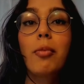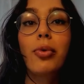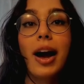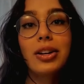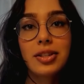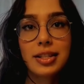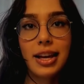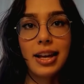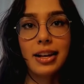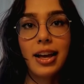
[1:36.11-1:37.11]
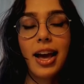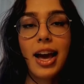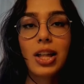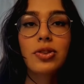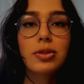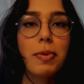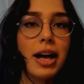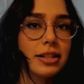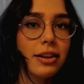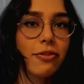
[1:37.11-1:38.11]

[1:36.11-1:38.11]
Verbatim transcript: brighter skin and those pesky